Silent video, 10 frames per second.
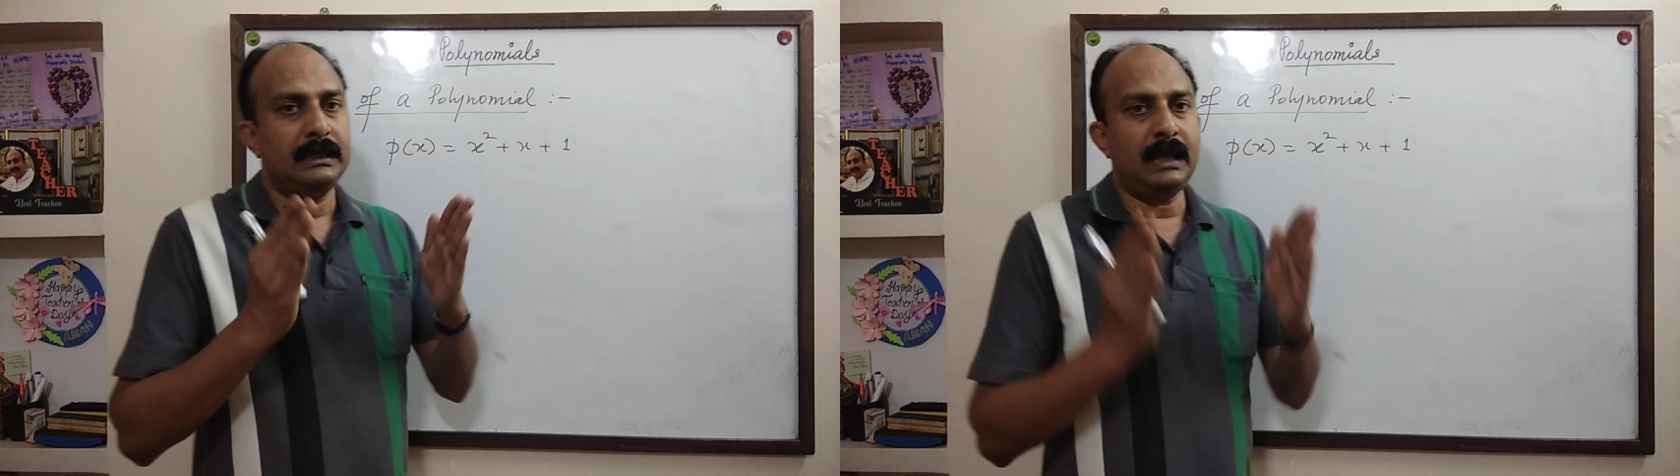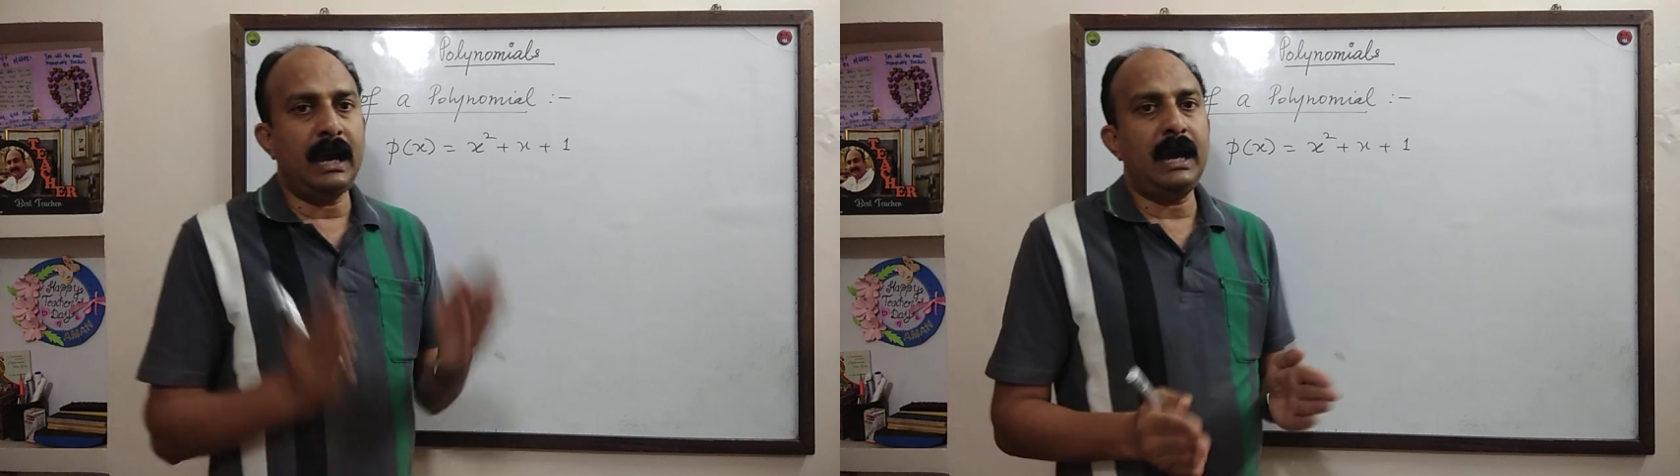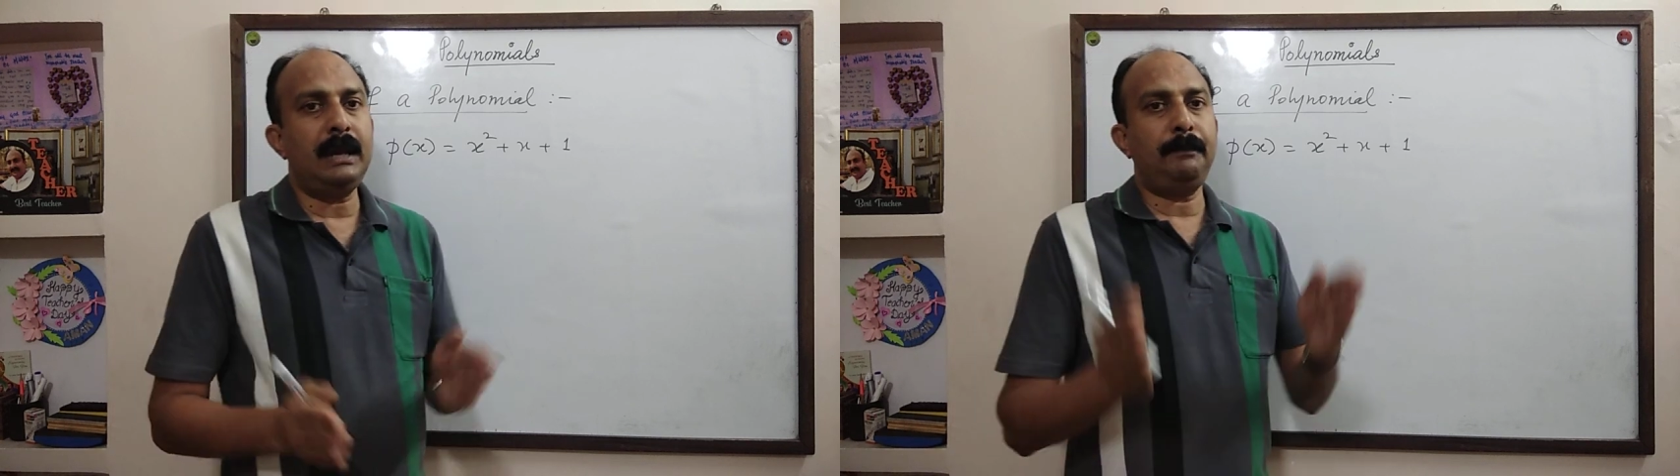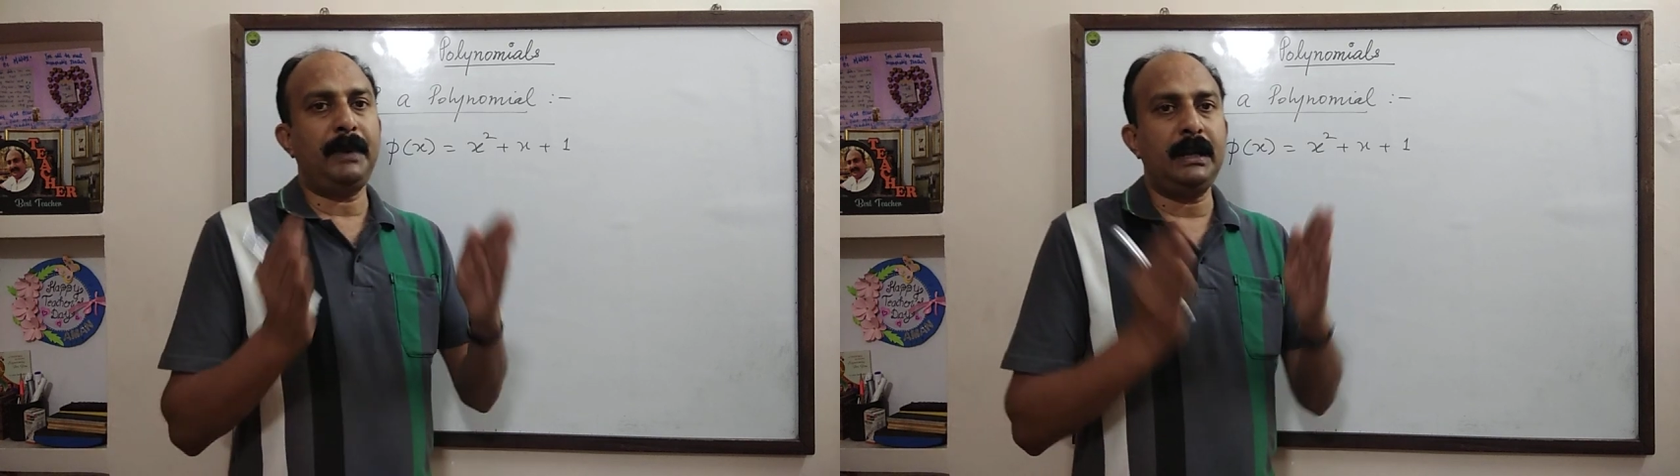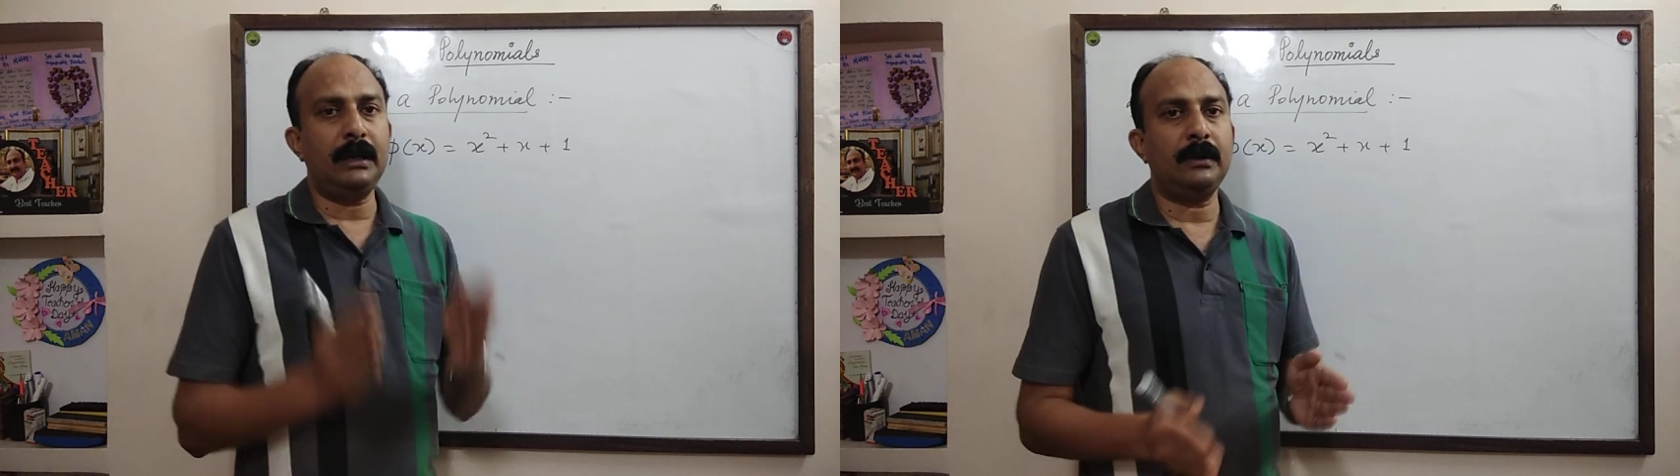that
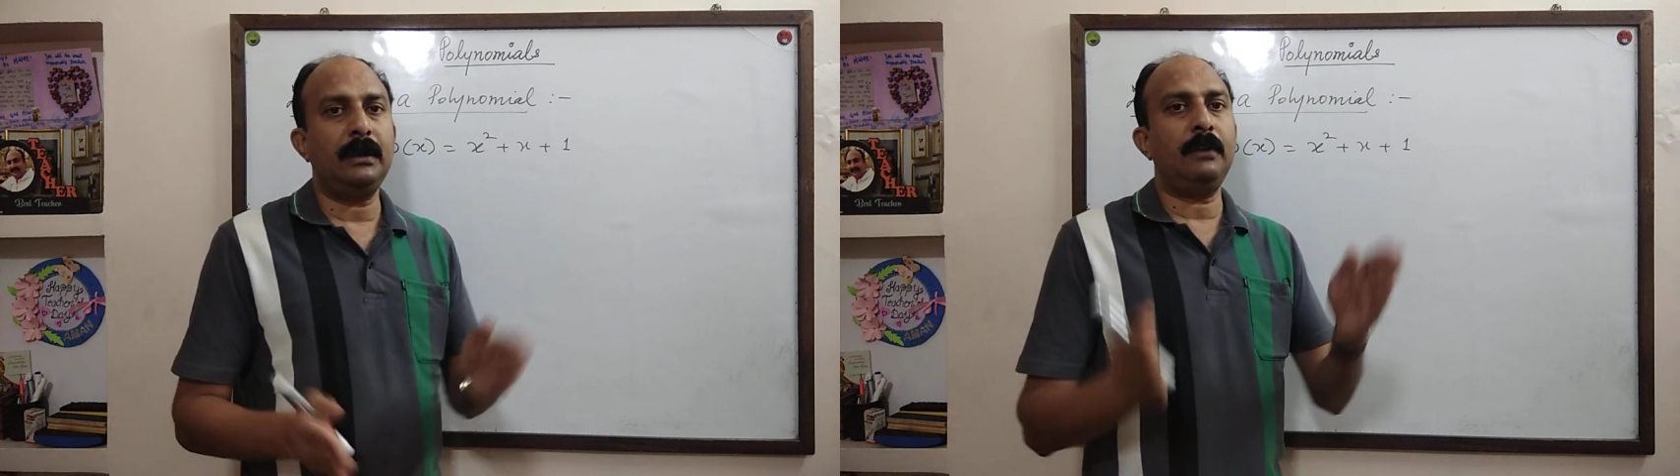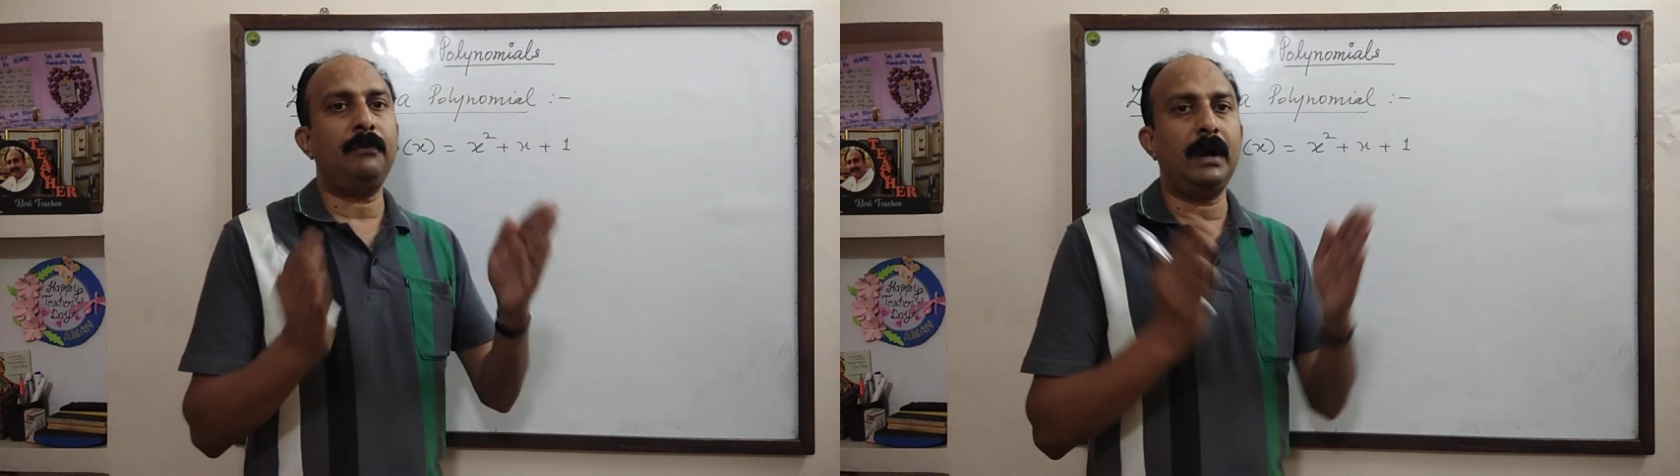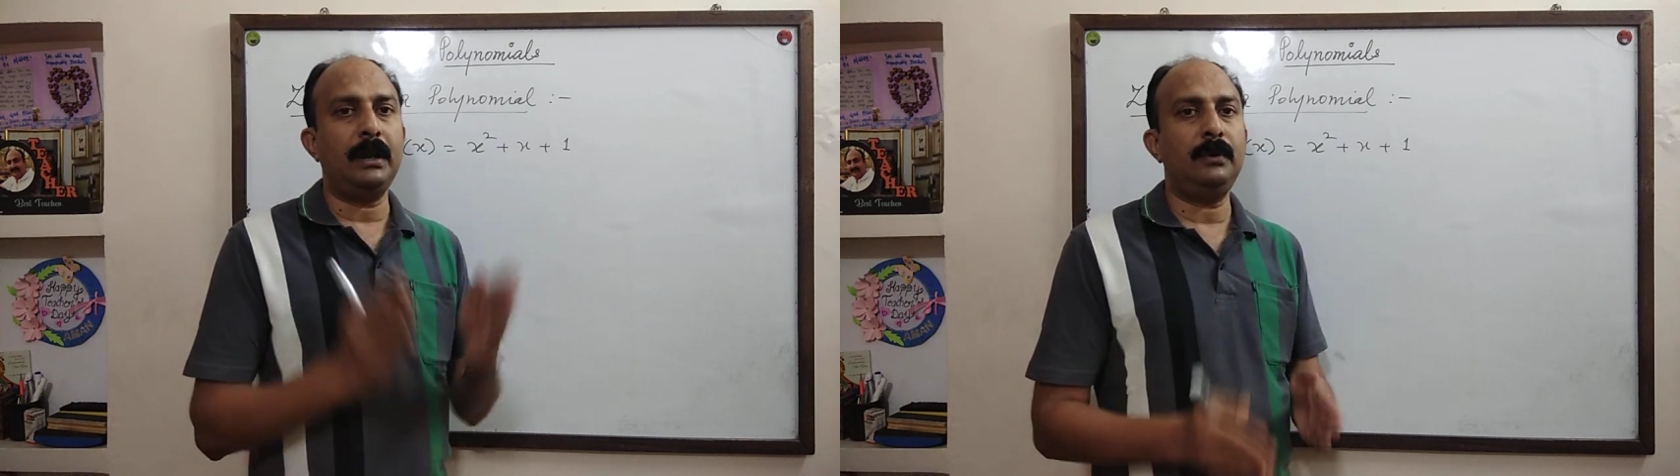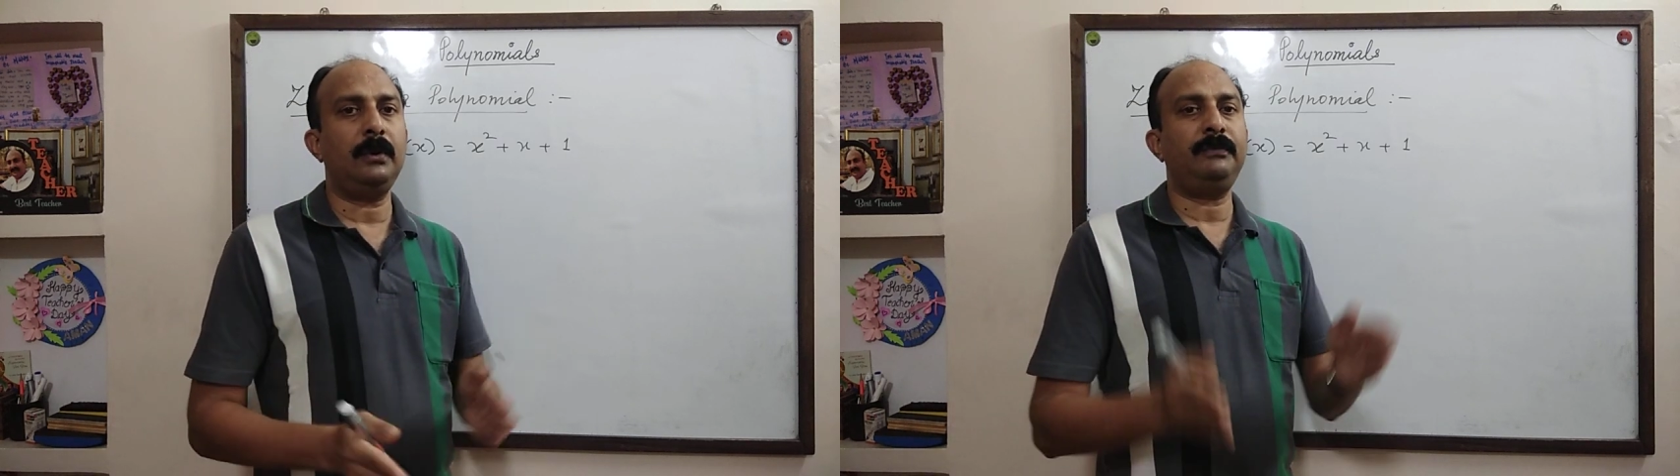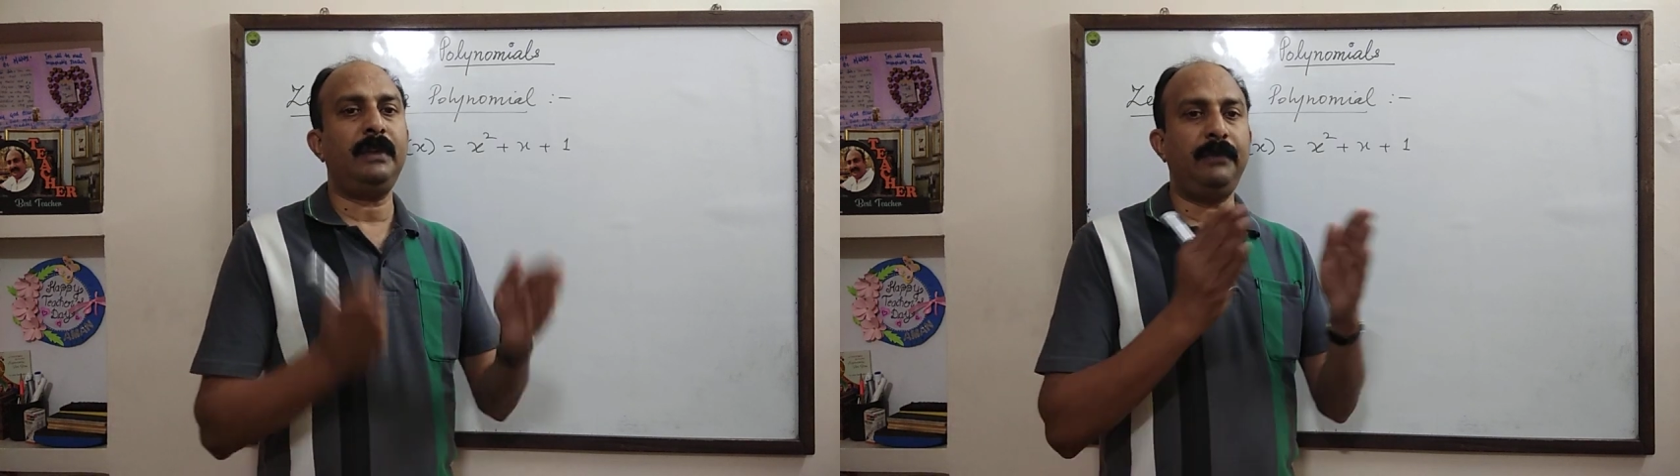particular value of